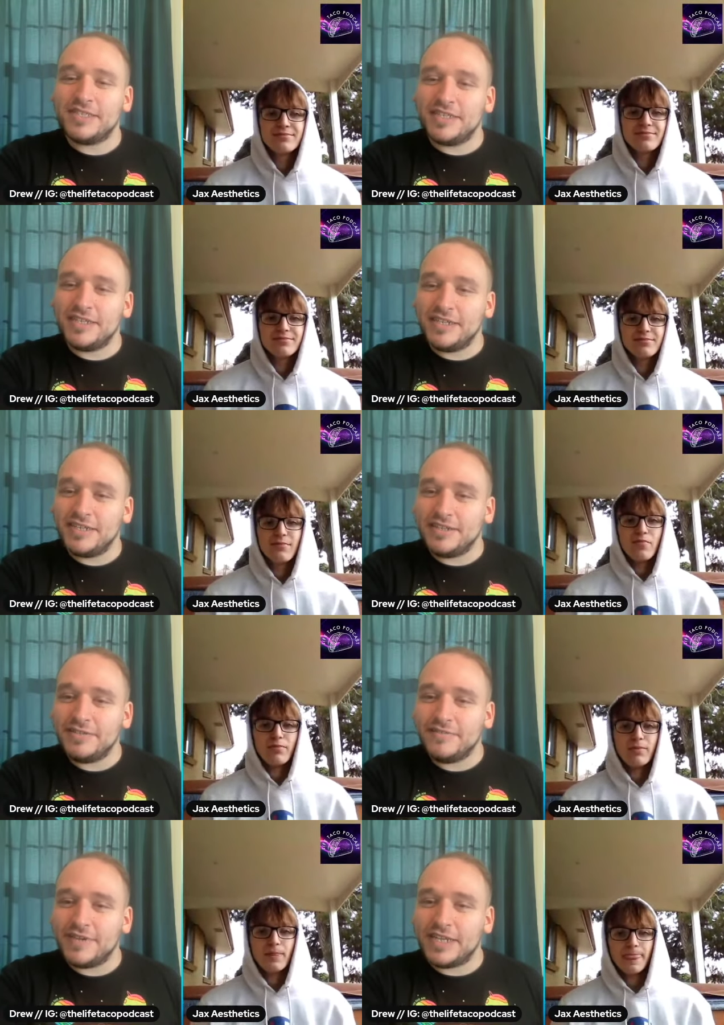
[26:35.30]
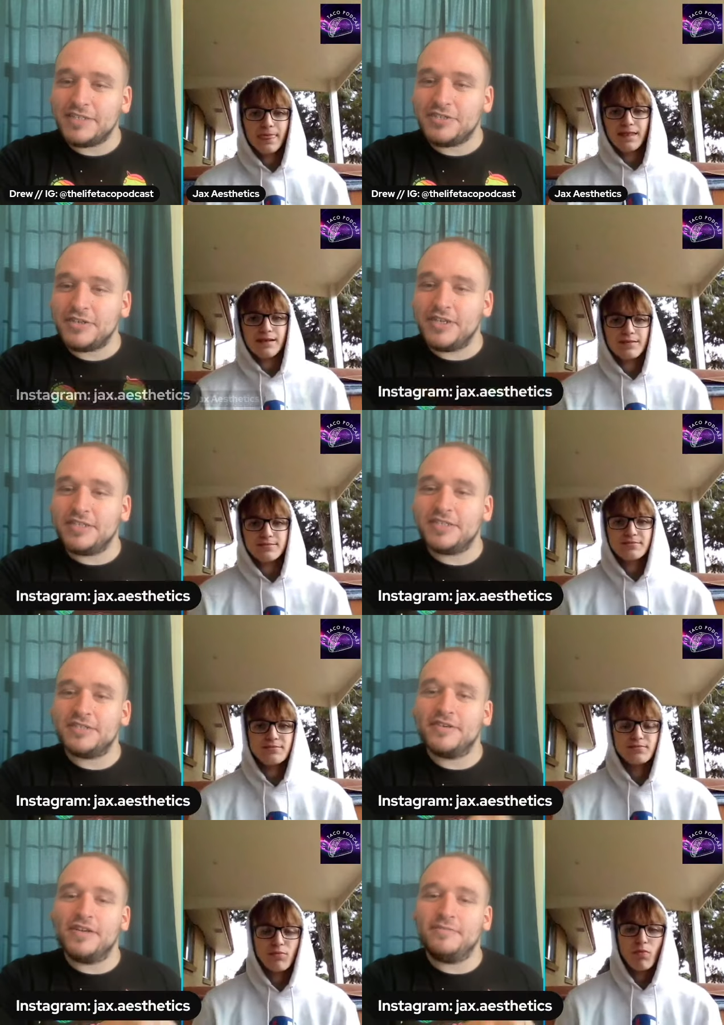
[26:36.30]
Speaker 1: see. We got your
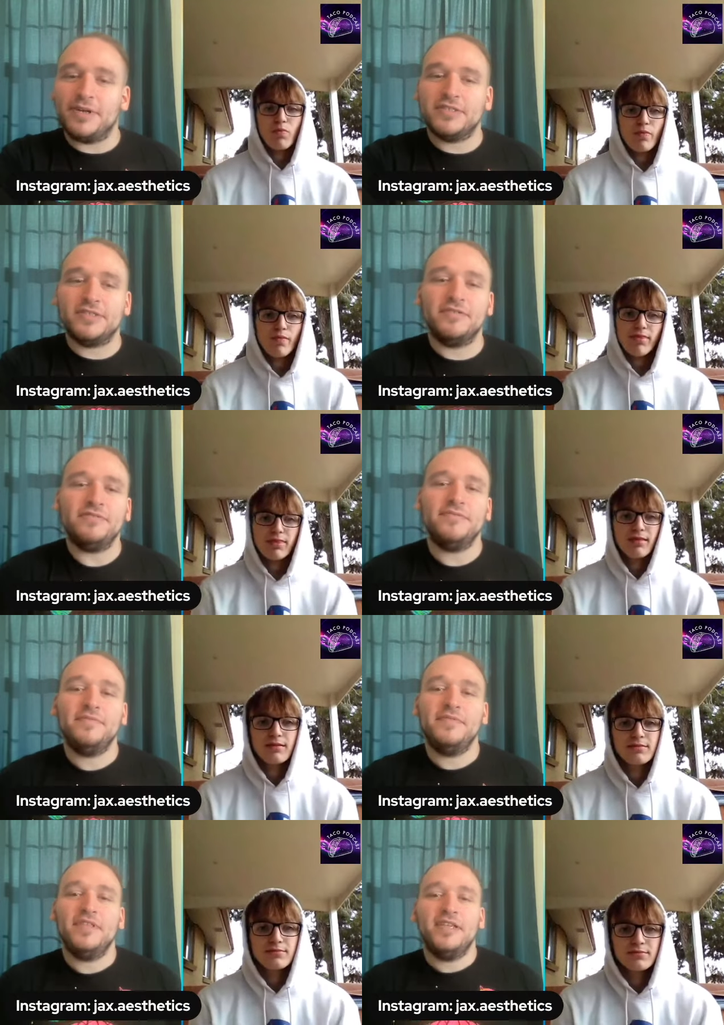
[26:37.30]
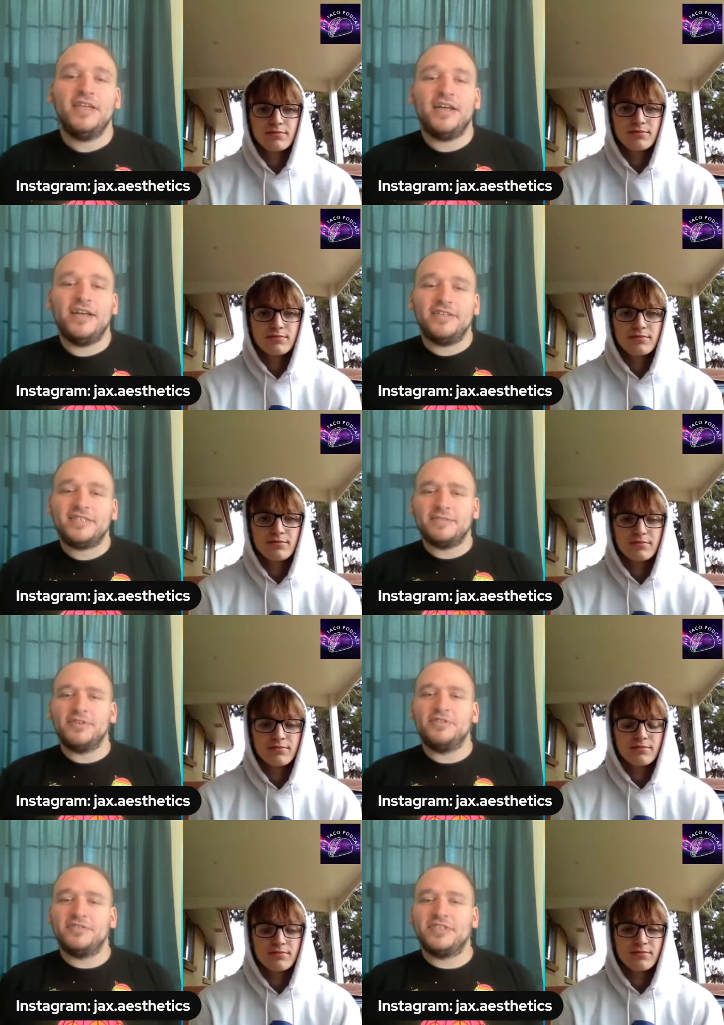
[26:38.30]
Instagram also, uh,
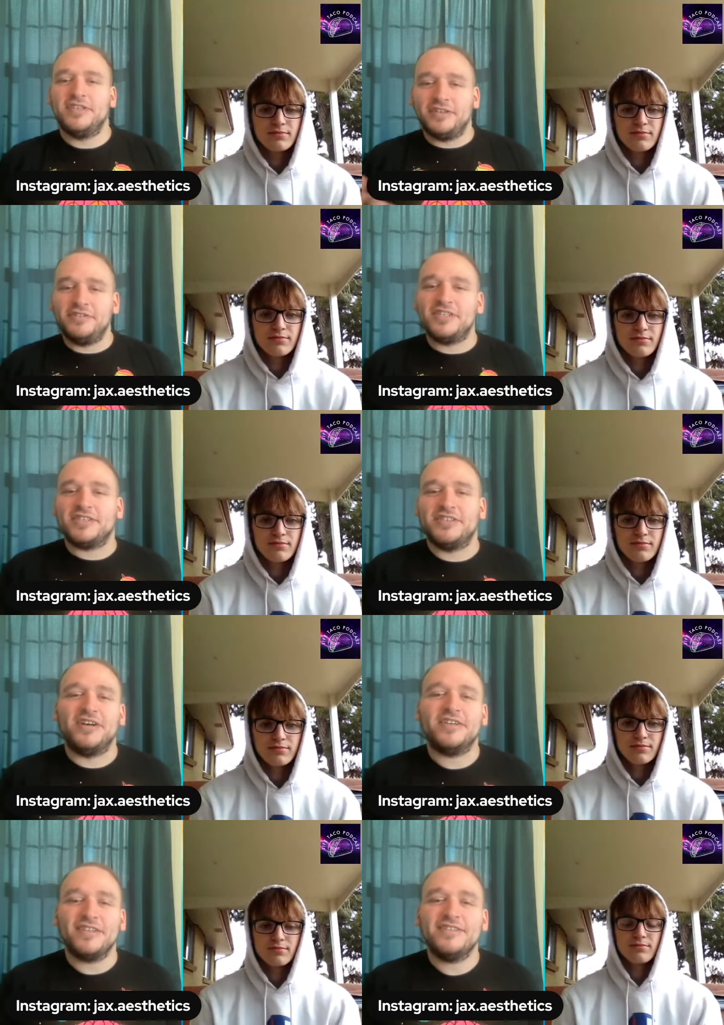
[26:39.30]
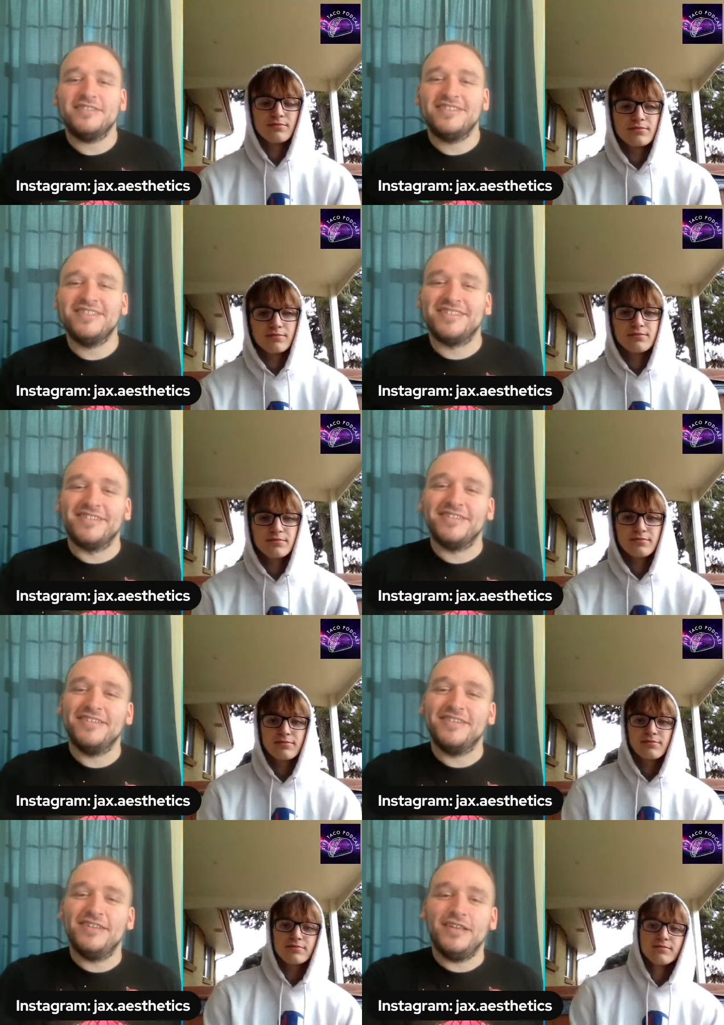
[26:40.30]
similar to your TikTok.
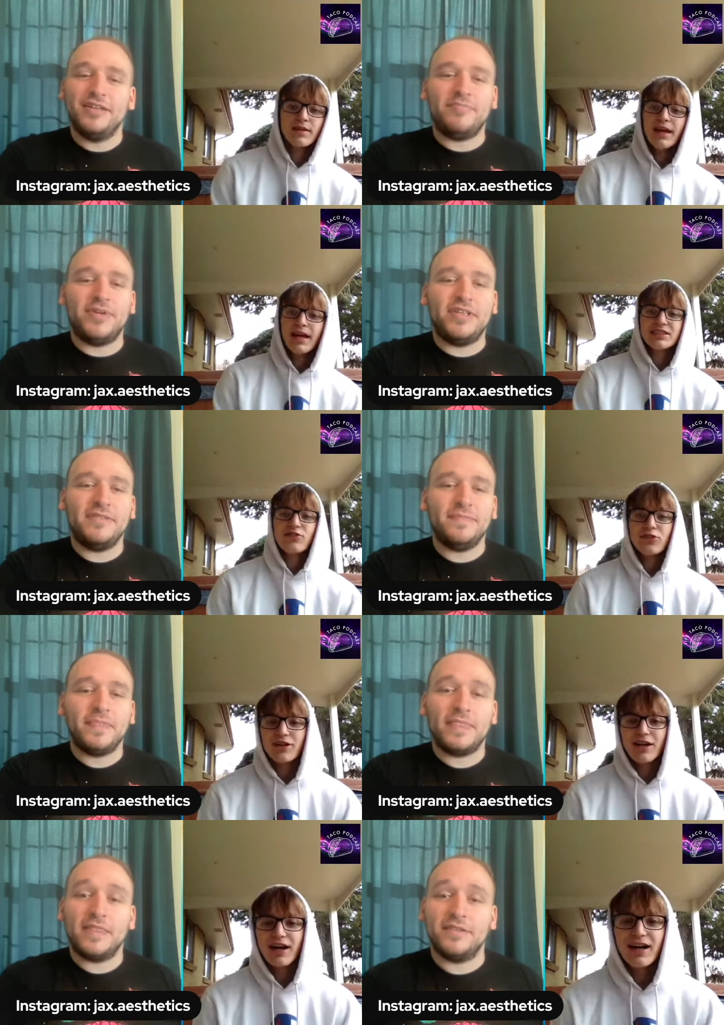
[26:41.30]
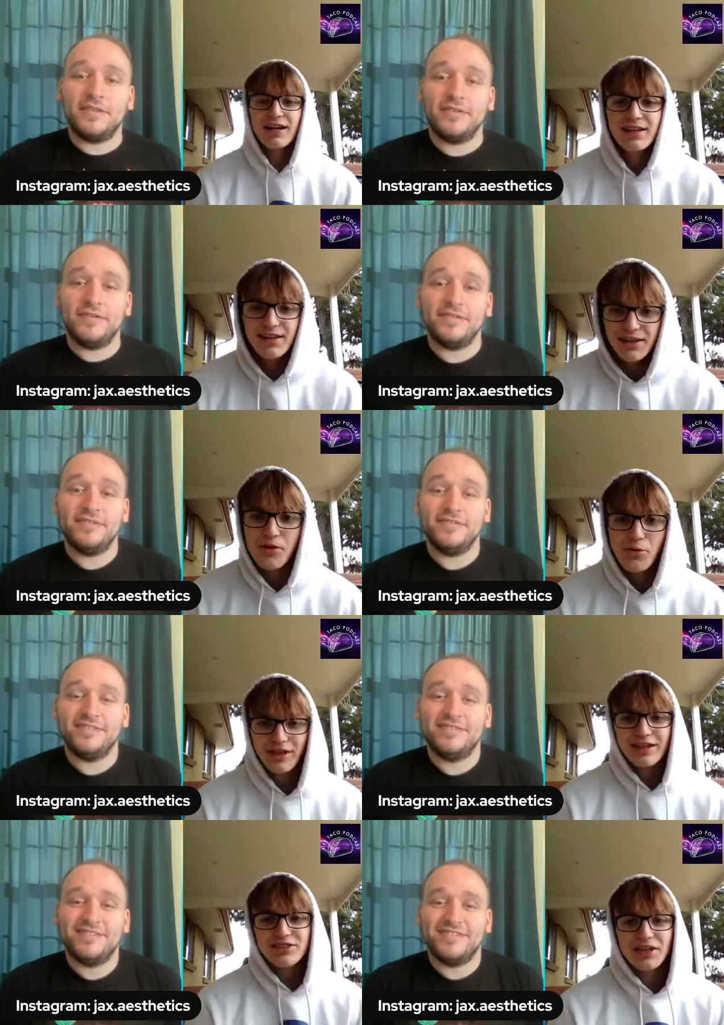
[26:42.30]
Speaker 2: Mm-hmm. Except for uh, with
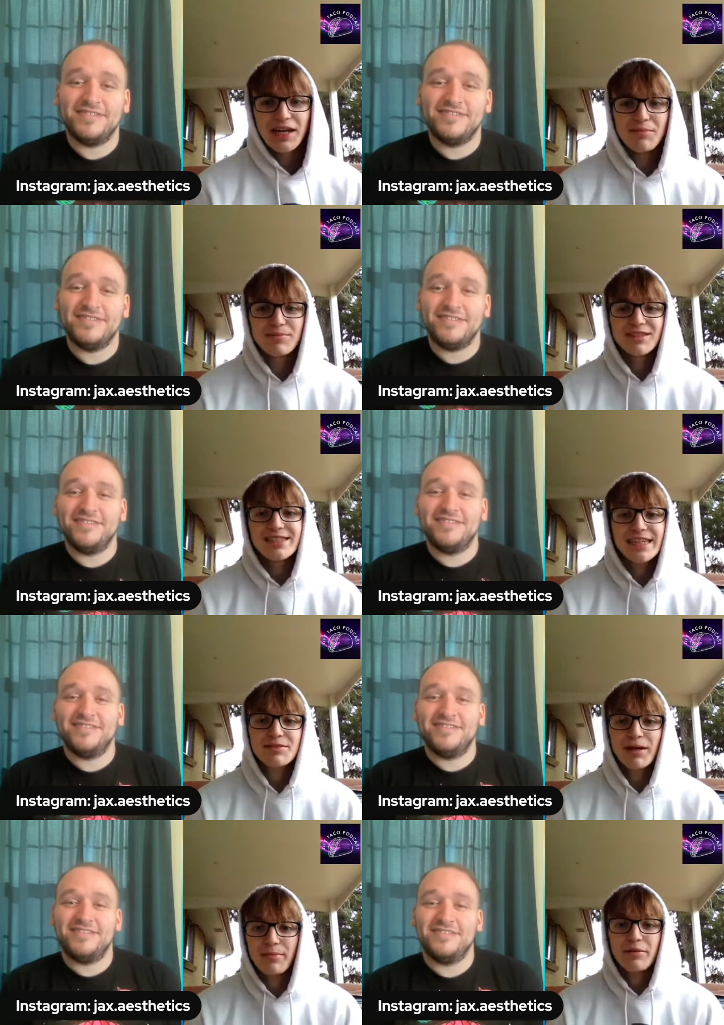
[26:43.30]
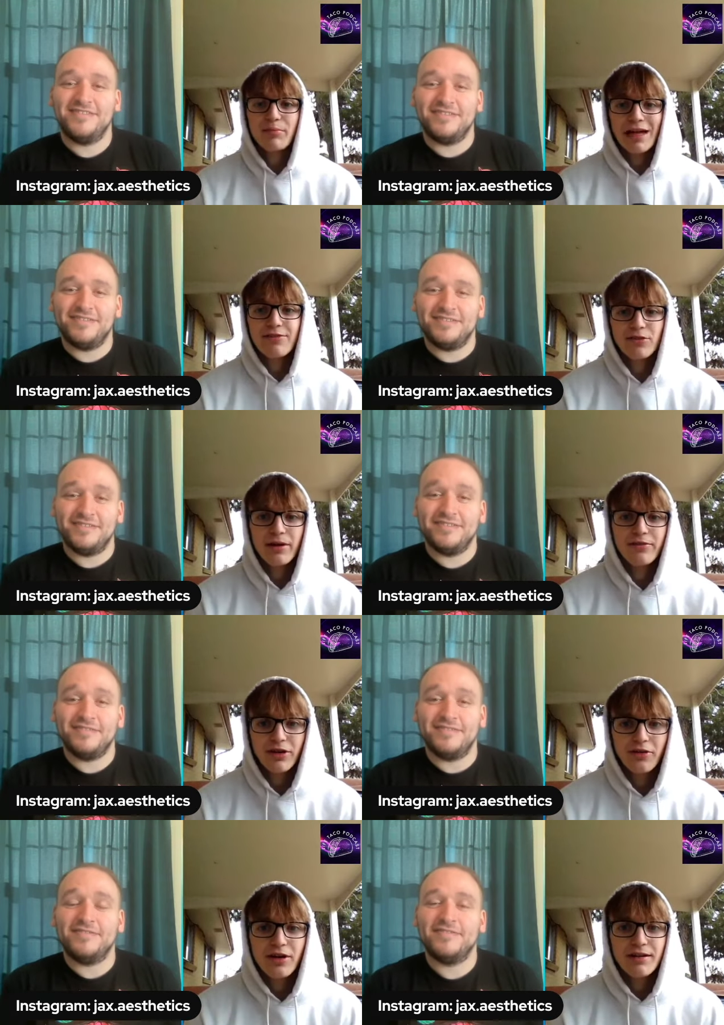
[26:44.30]
Instagram, since that's my main platform I've
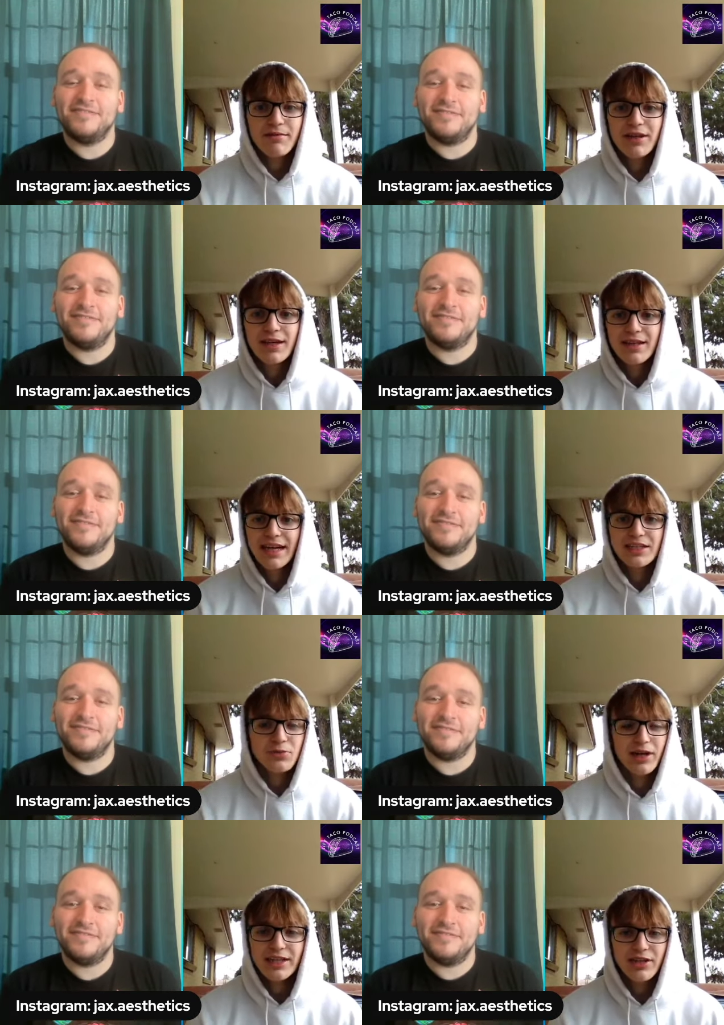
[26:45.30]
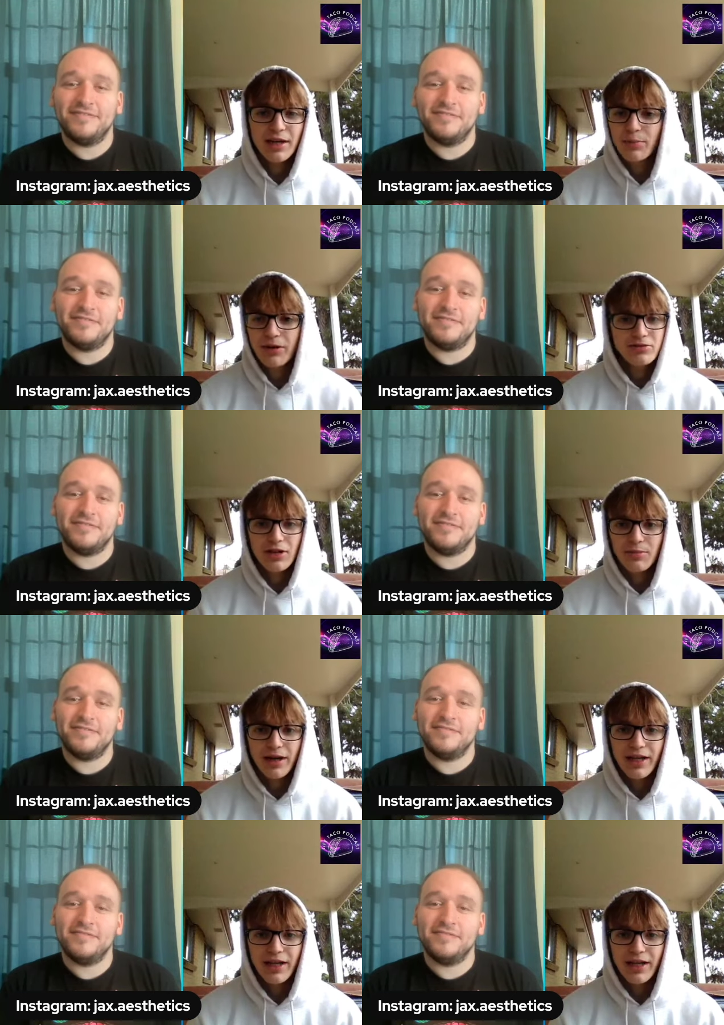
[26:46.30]
grown on, that's where I try to post all my